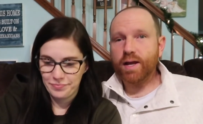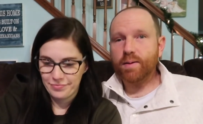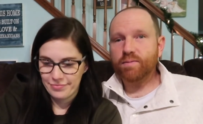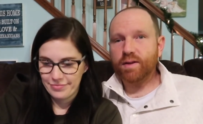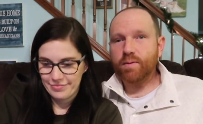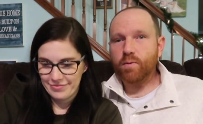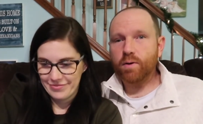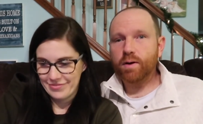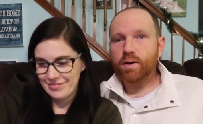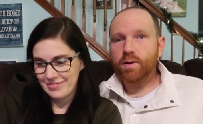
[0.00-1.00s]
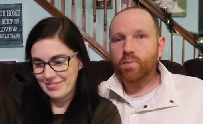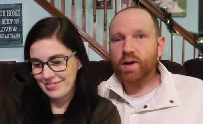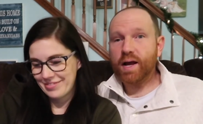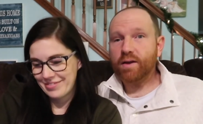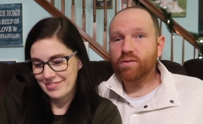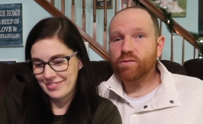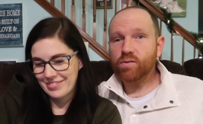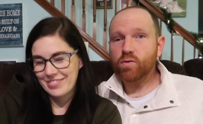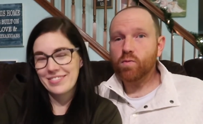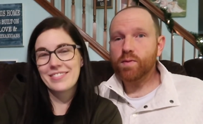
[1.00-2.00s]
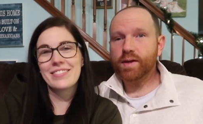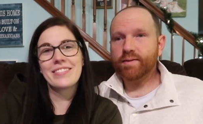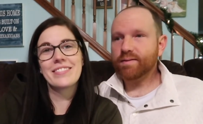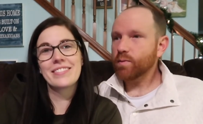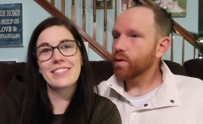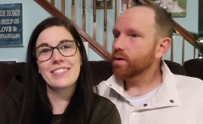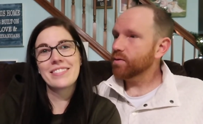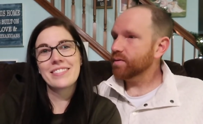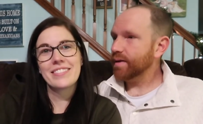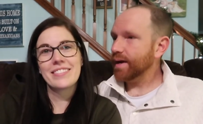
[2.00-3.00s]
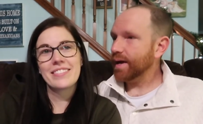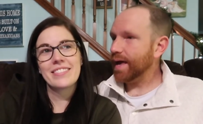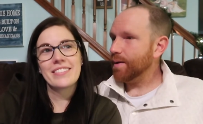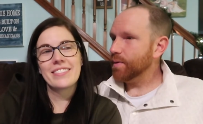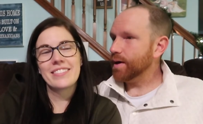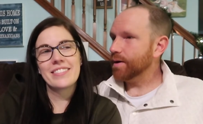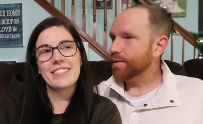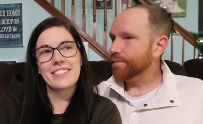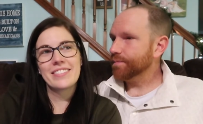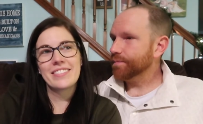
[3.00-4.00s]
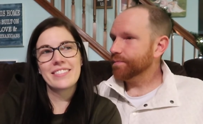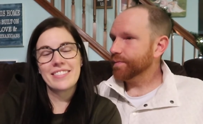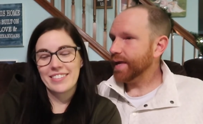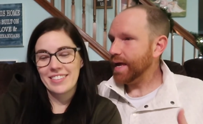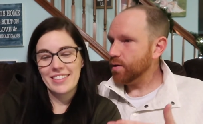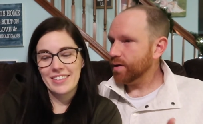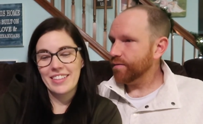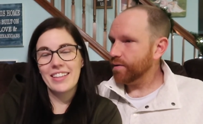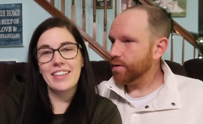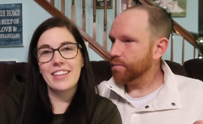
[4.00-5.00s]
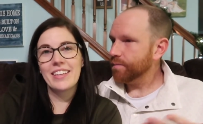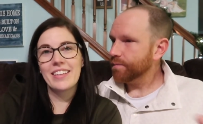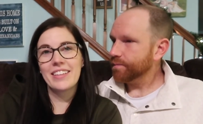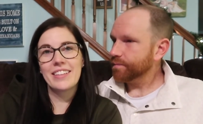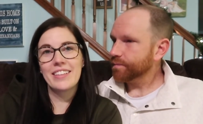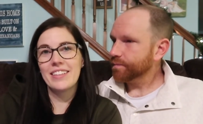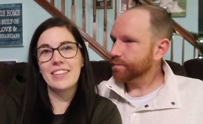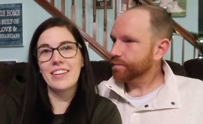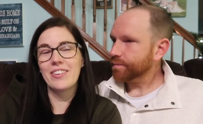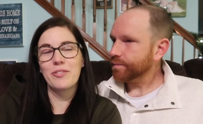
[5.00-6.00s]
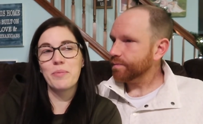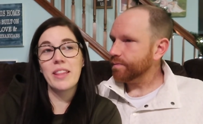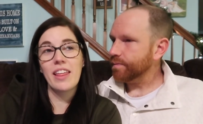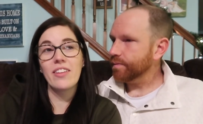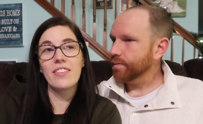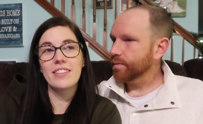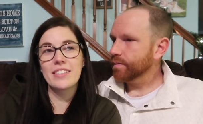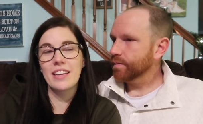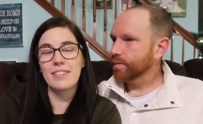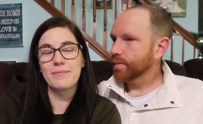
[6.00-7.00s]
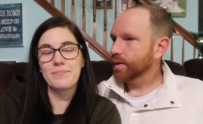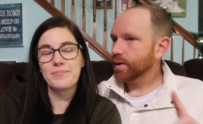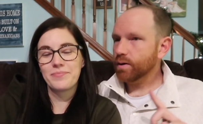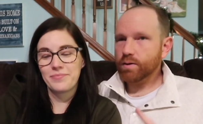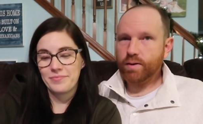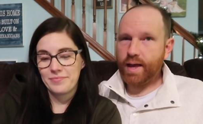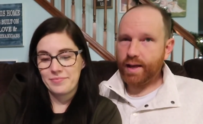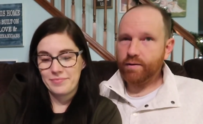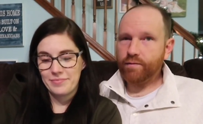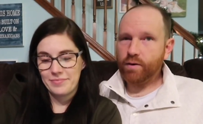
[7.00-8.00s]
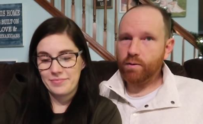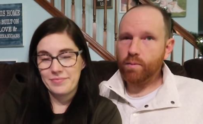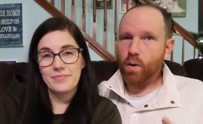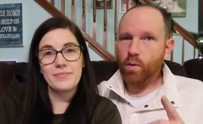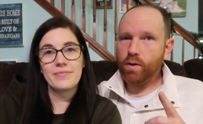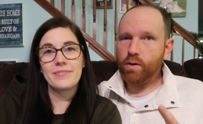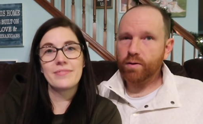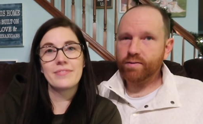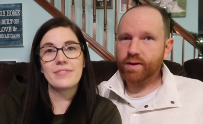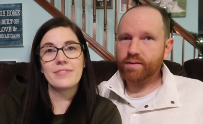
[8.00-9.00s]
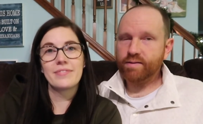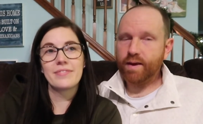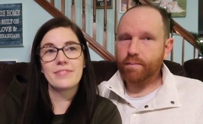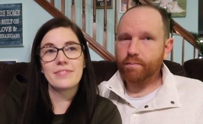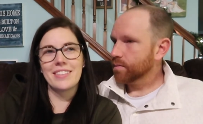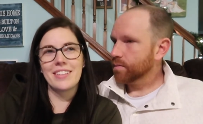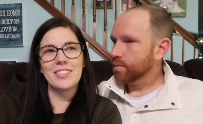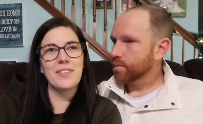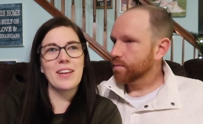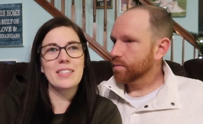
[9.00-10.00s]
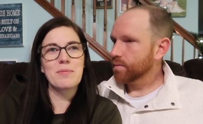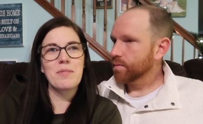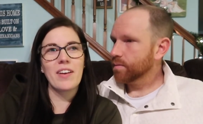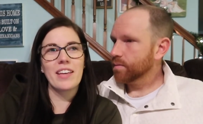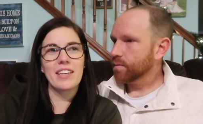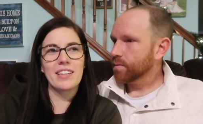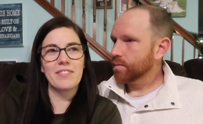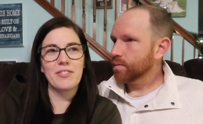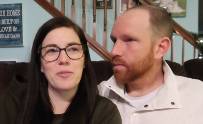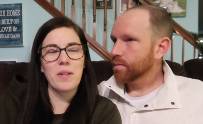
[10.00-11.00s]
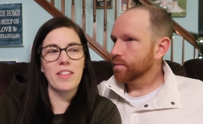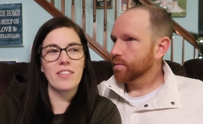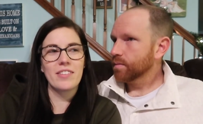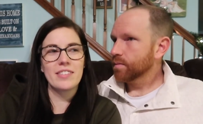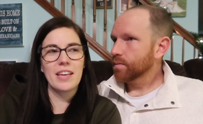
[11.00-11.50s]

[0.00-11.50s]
Speaker 1: games anymore, but I assume that it's similar to a Sega Game Gear. Can you confirm? Mm-hmm.
Speaker 2: No, but they look the same.
Speaker 1: No, you can't confirm, or no, it's not the same.
Speaker 2: Aren't you asking if I can confirm that they're the